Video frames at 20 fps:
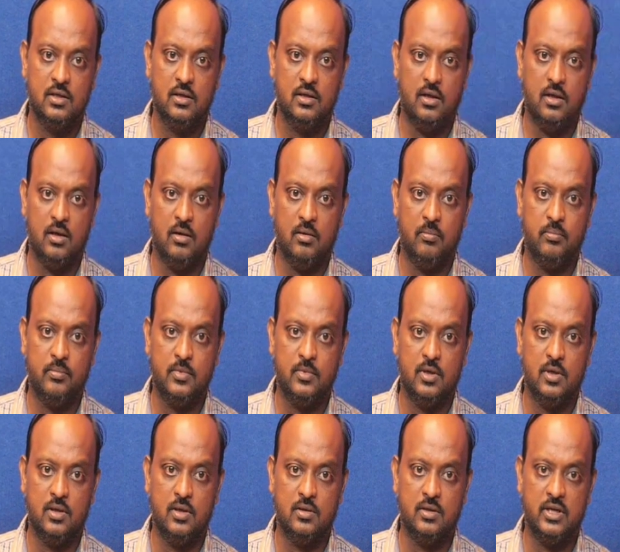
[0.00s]

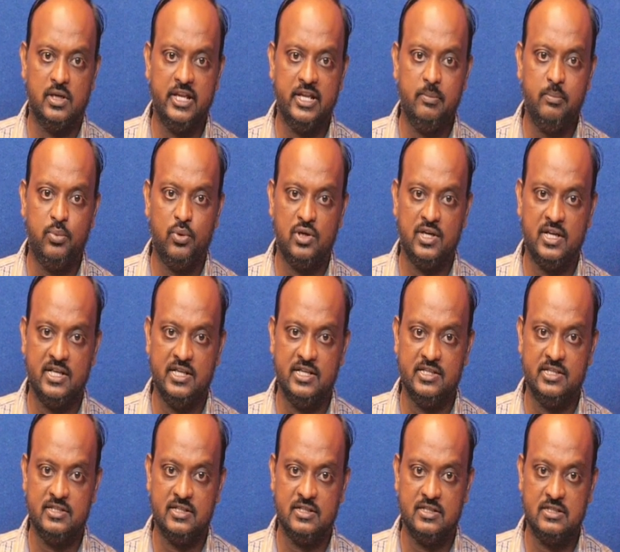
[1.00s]

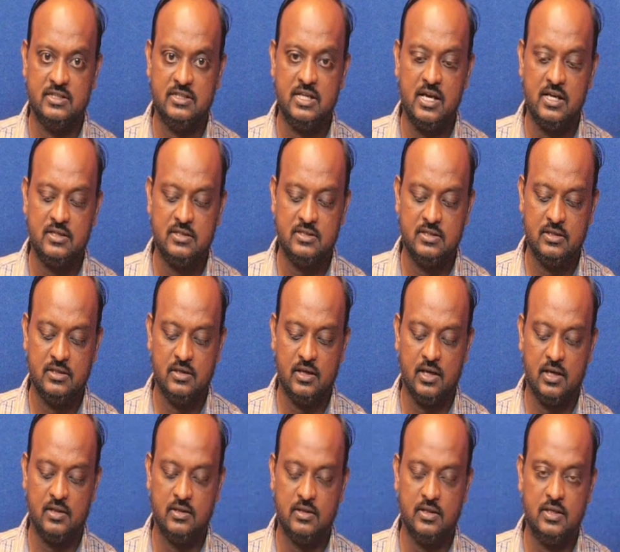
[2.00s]
repolarization starts,
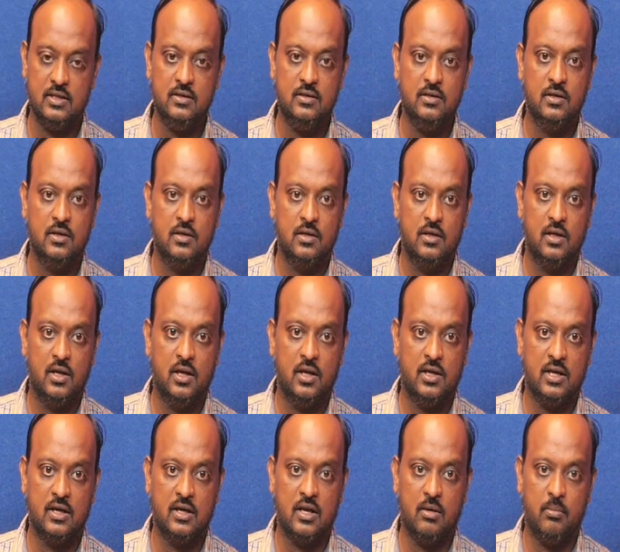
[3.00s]
and then it
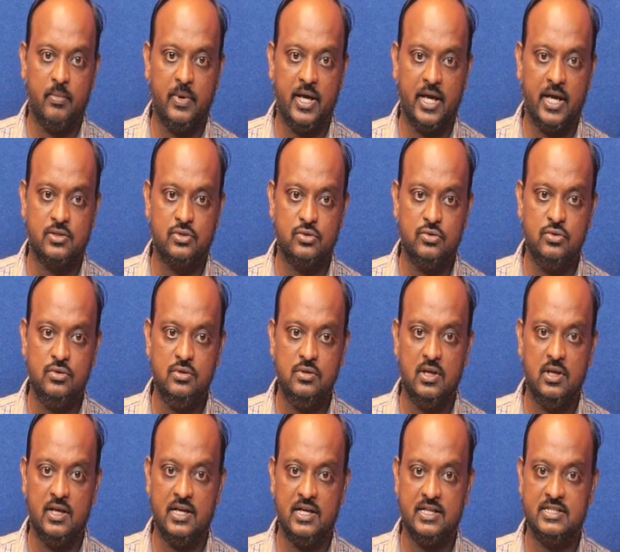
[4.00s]
will come back to
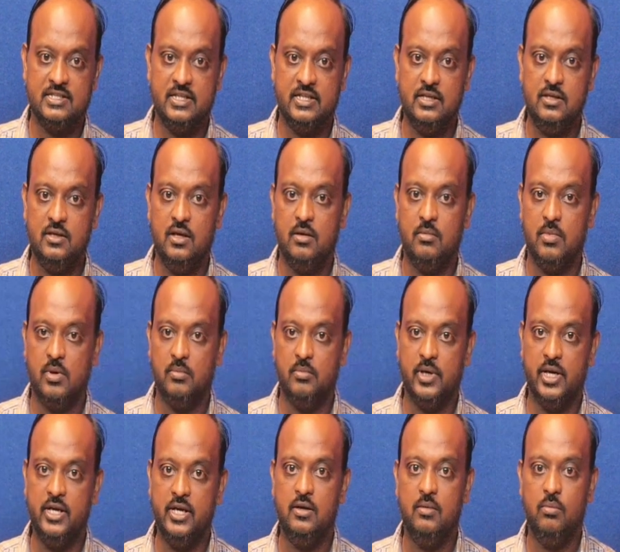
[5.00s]
resting
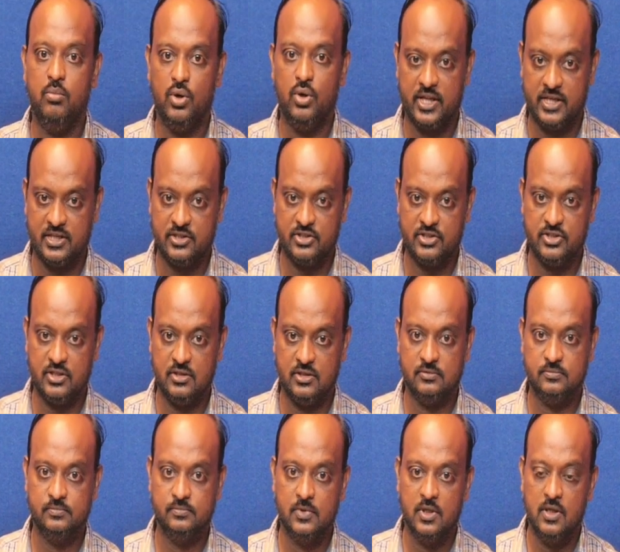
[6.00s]
membrane potential.
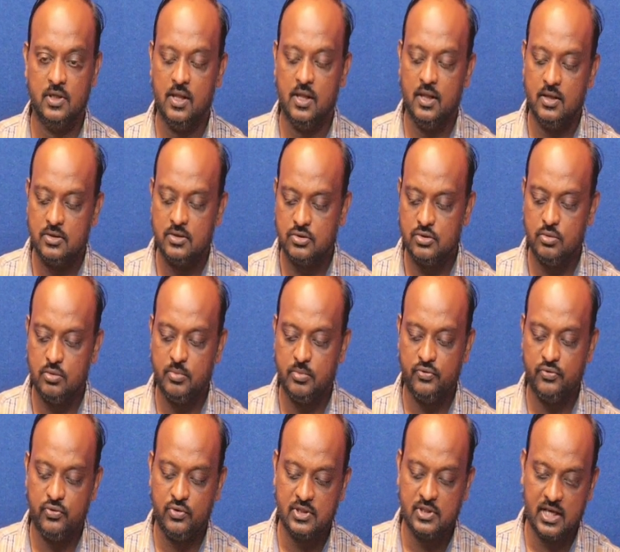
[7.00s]
So
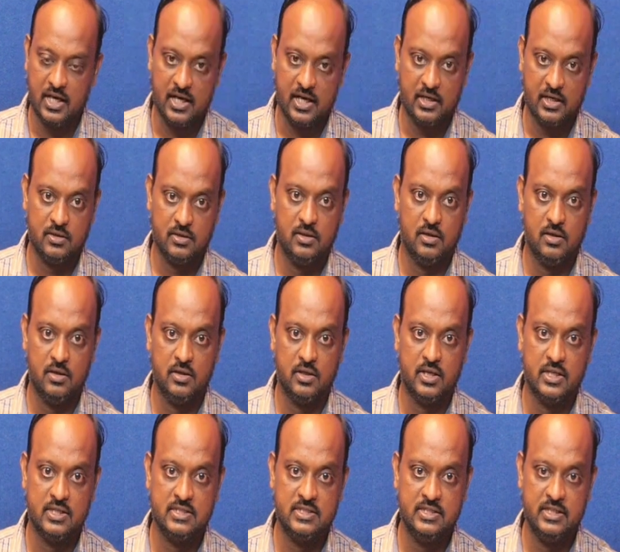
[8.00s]
before that, you
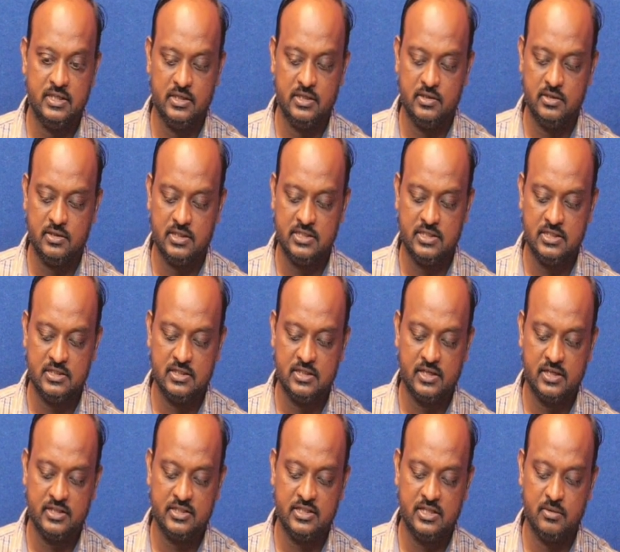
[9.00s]
can see this is the
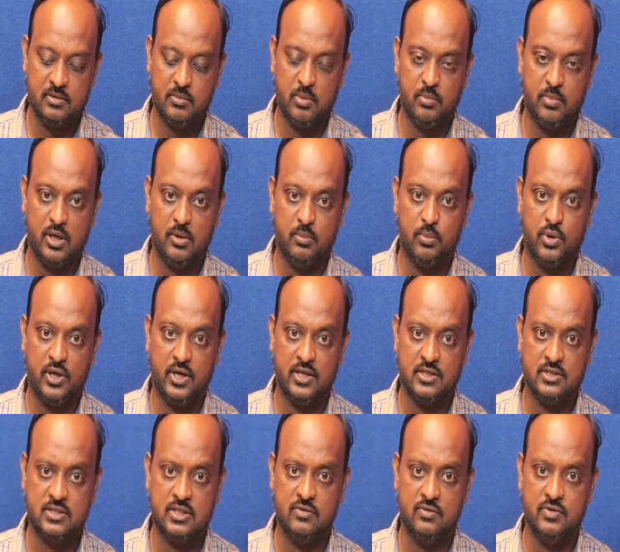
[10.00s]
resting membrane
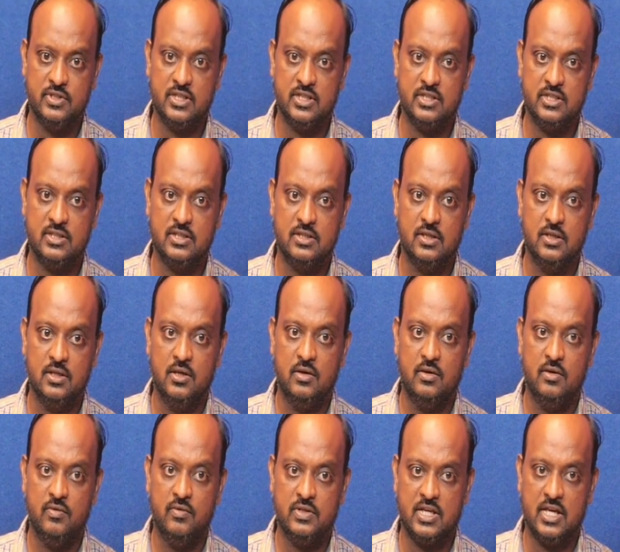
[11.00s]
potential,
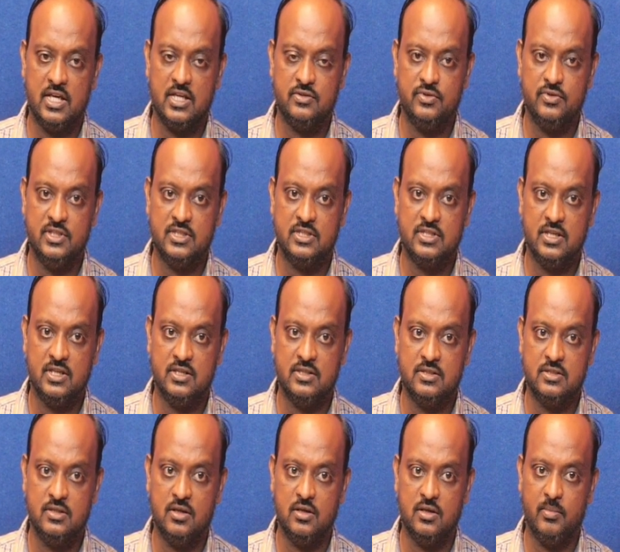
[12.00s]
which as we
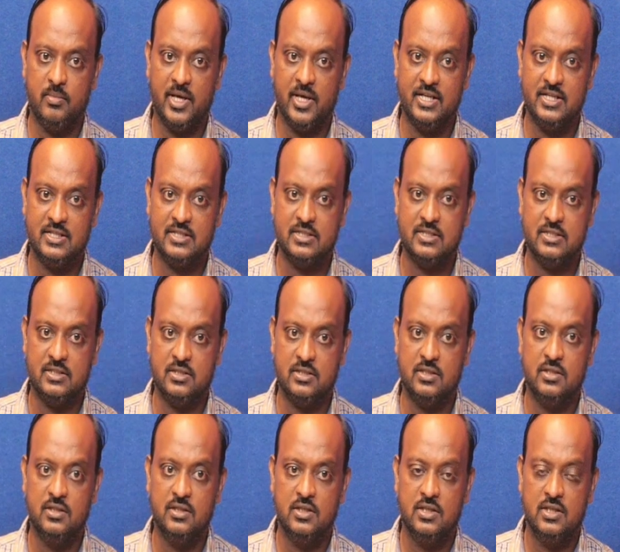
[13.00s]
discussed, minus
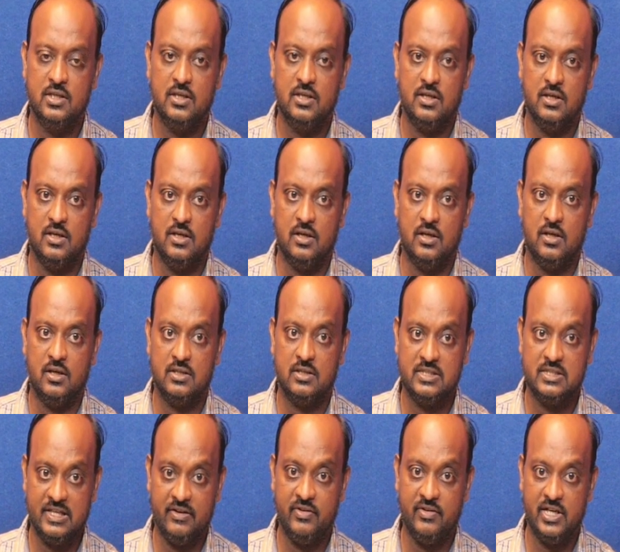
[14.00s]

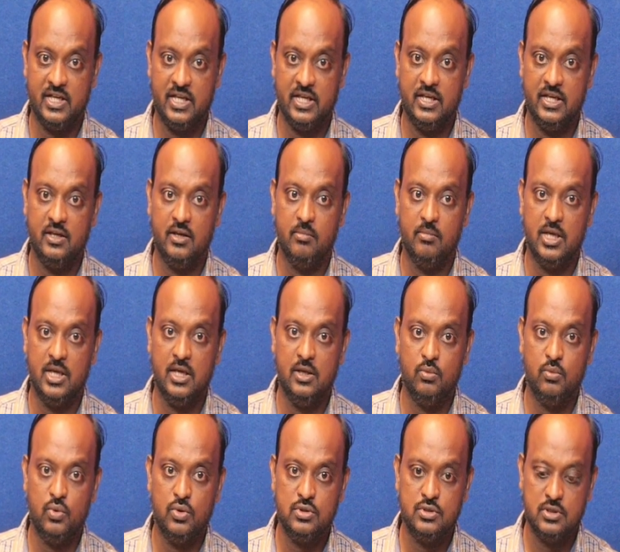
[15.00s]
70
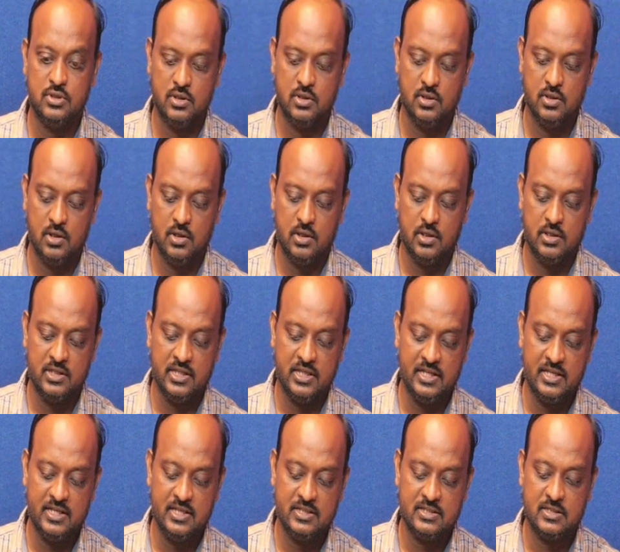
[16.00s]
millivolts. There
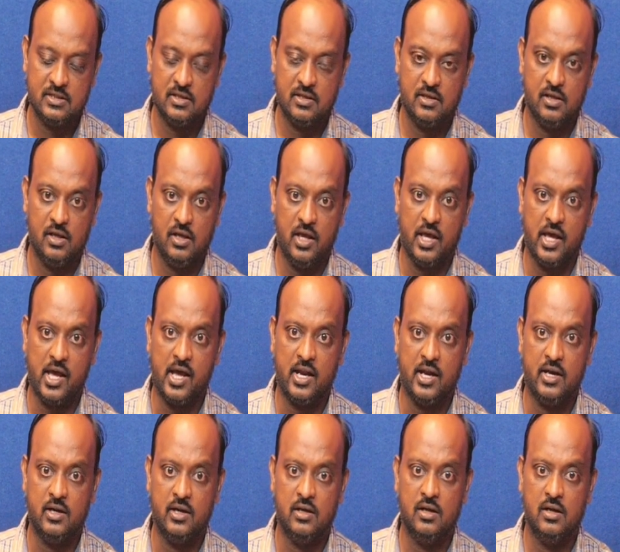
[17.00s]
is
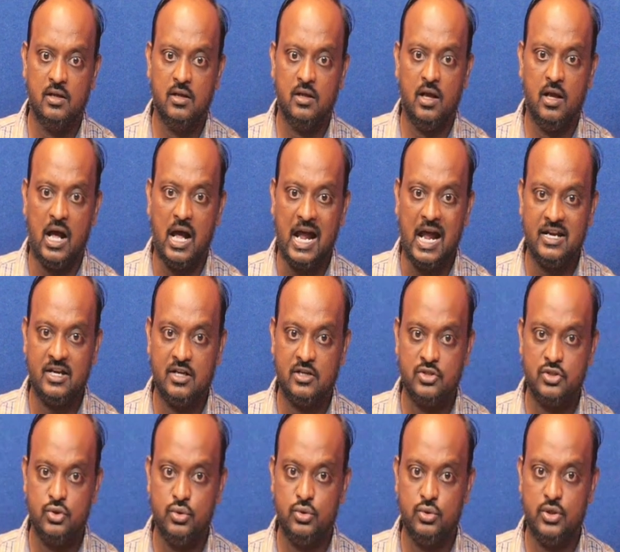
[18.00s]
an
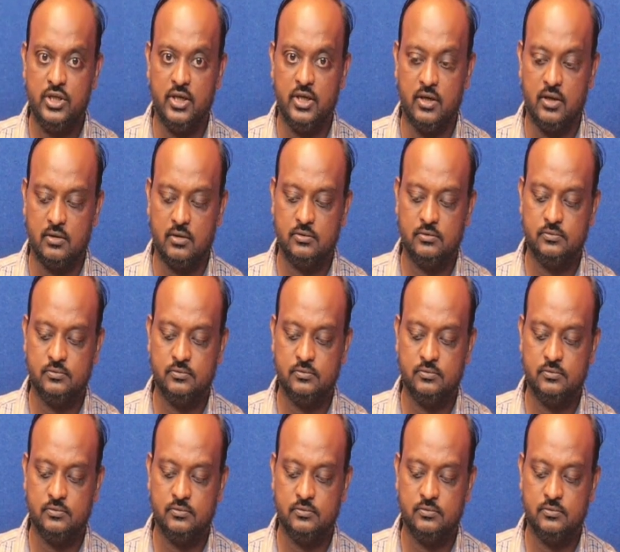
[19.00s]
undershoot here.